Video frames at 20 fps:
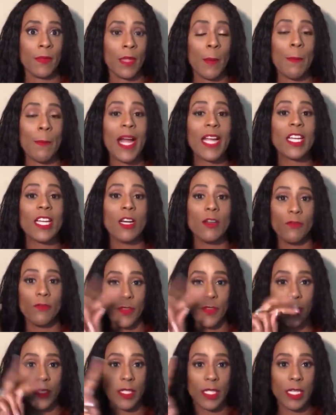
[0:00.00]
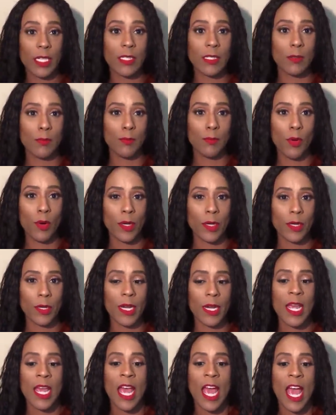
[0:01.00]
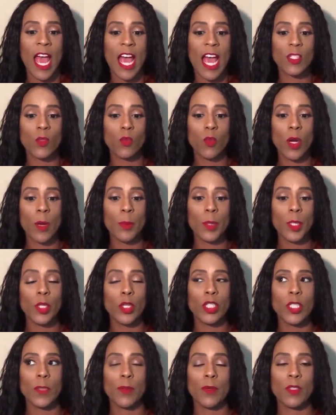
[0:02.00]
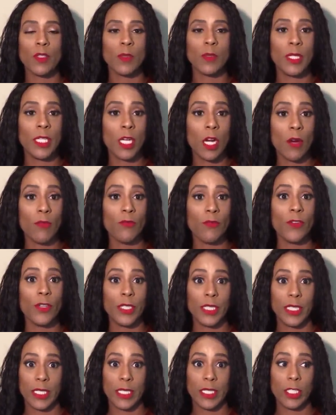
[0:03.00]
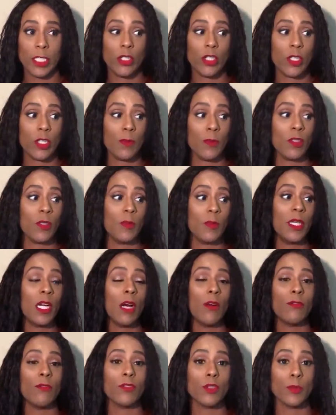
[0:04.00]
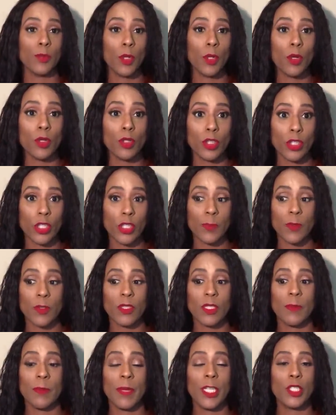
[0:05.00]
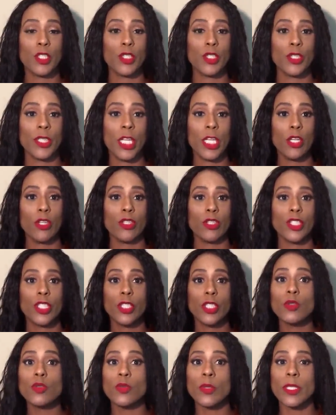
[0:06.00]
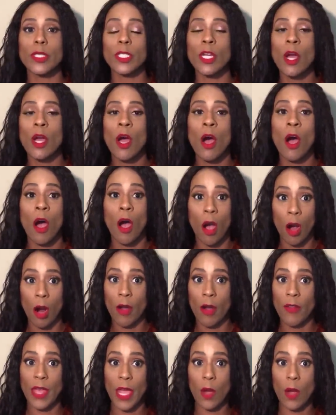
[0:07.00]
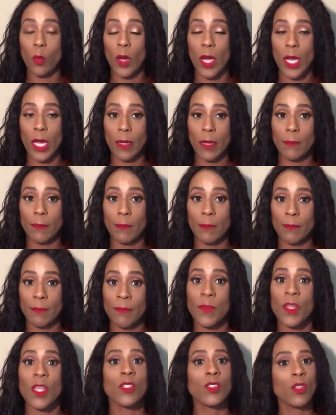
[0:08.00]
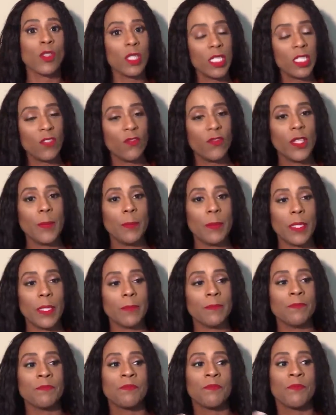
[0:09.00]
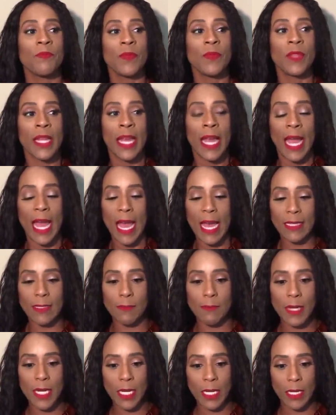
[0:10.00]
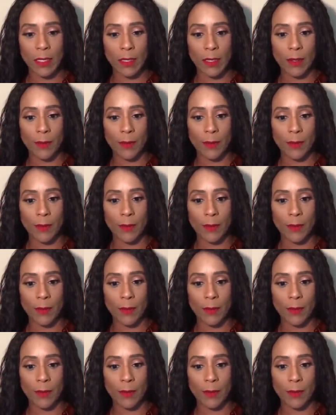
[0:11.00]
My comfort is important. As a woman, you're supposed to be comforted. You're supposed to be comfortable. You're supposed to make sure that your children are that way. So let's flip it. As men,